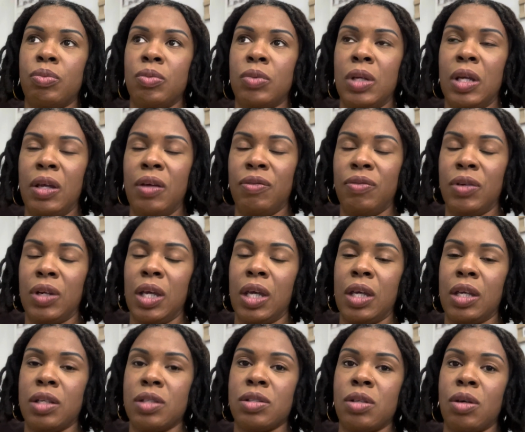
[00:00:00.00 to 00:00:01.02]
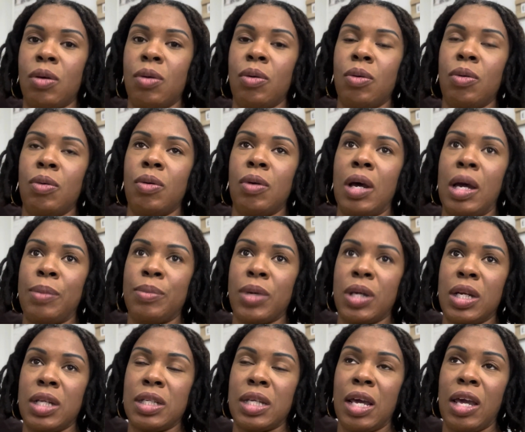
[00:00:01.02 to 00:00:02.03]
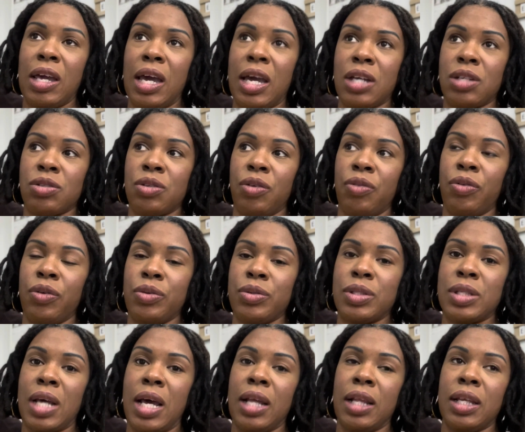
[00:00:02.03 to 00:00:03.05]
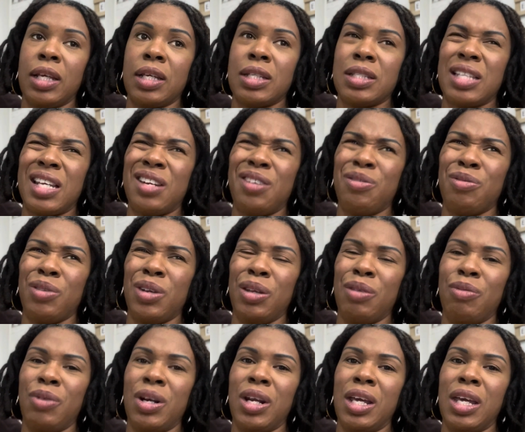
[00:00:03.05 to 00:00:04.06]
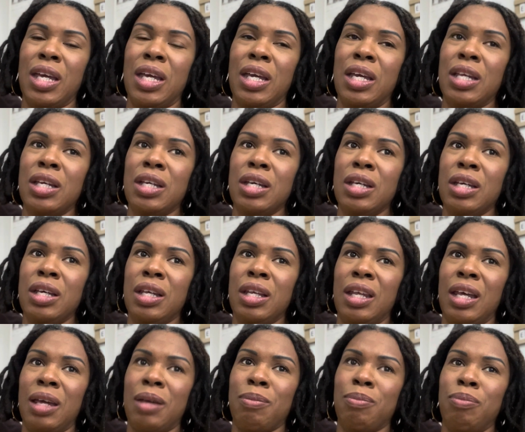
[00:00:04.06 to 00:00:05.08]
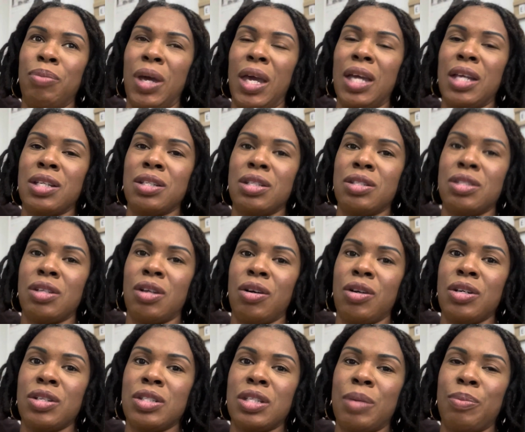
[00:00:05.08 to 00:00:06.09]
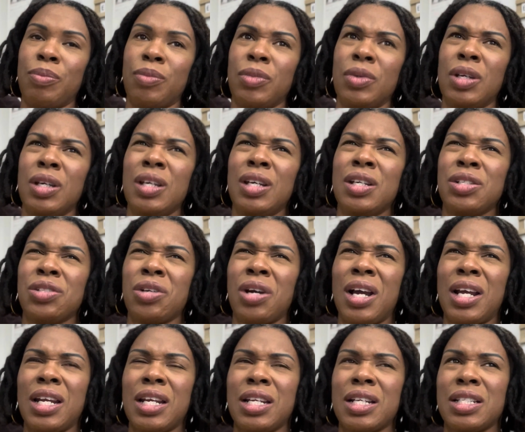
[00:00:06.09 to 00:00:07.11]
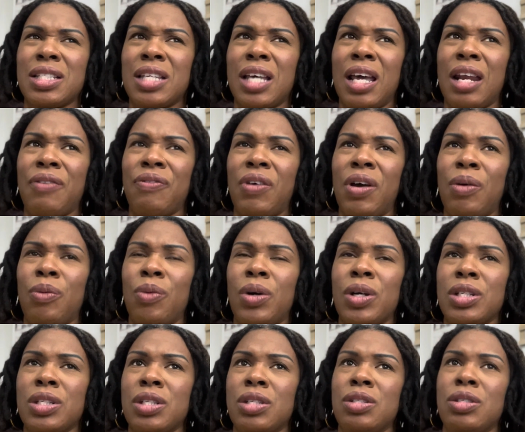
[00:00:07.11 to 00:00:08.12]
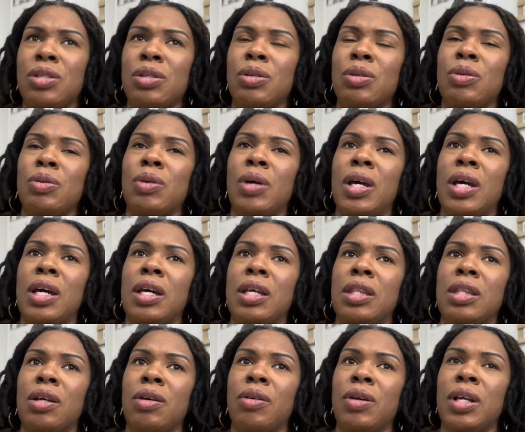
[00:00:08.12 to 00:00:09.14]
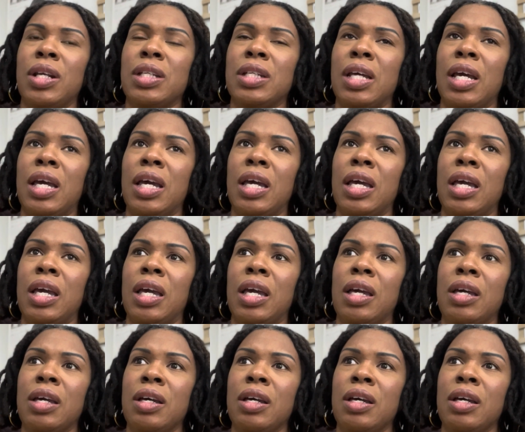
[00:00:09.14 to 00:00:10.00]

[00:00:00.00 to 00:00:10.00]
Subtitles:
evening, so I'm going to take extra fruit salad because I don't really want to eat like baked desserts. I'm trying to decide if I want to do a 30-day